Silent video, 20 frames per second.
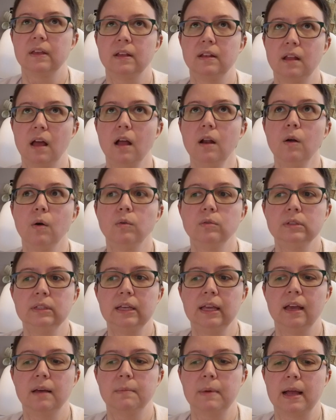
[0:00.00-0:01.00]
Not
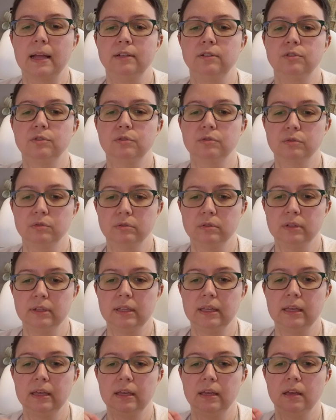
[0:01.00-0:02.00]
only am I
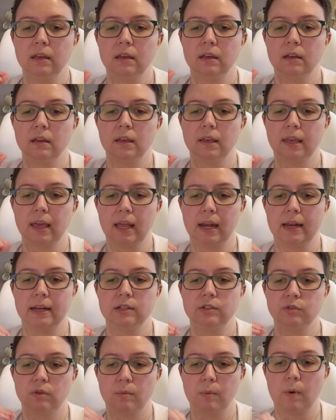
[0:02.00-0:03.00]
truly
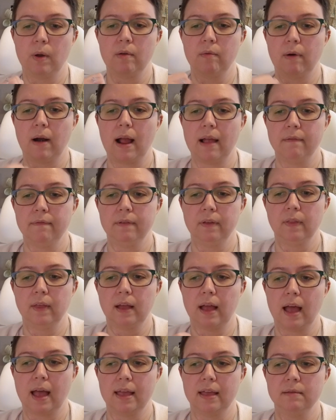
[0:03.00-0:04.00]
getting to a point where I feel
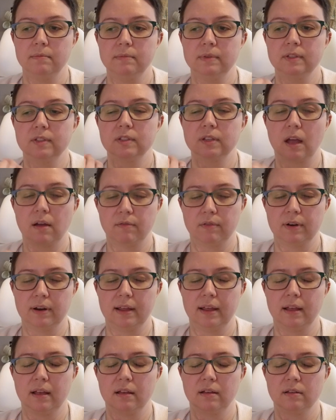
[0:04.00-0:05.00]
like I am
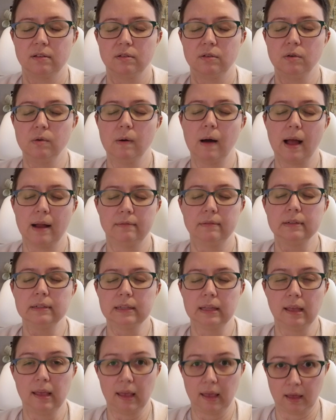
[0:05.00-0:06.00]
discovering who I
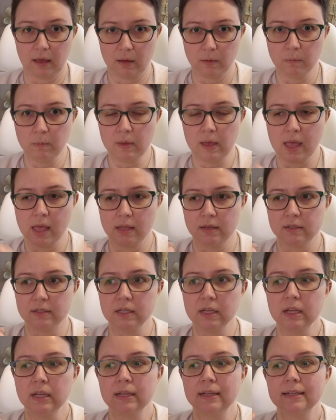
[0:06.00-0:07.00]
really am
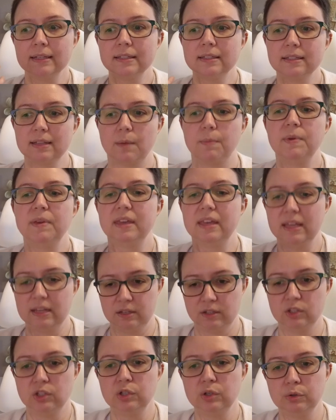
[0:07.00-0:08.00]
and stepping
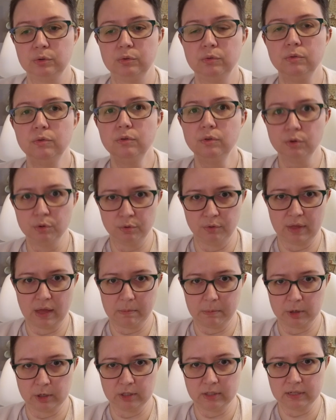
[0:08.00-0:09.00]
into who
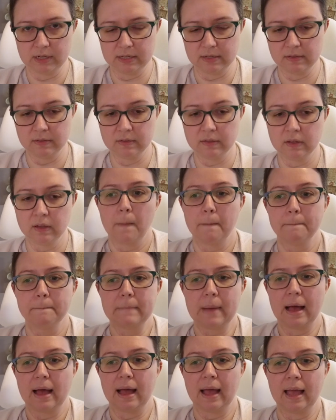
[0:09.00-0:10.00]
that person is.
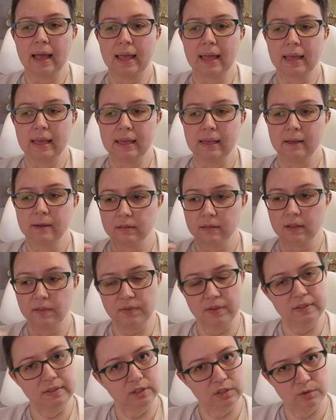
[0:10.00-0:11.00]
My
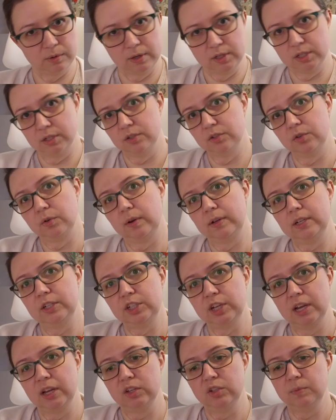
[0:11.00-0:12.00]
living situation is going to
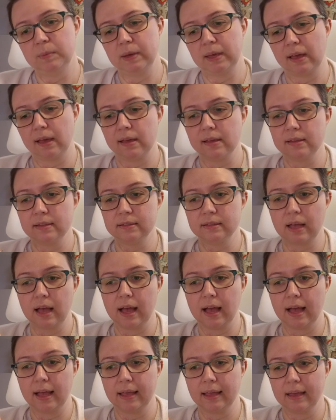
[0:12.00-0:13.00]
change because
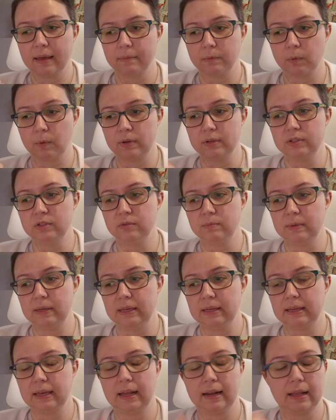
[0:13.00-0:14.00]
I am going to
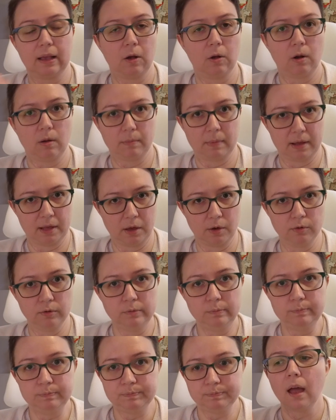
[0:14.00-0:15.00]
be getting out on my
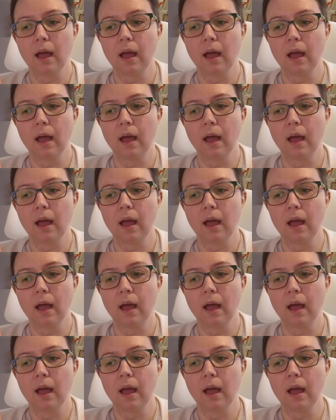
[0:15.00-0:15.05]
own.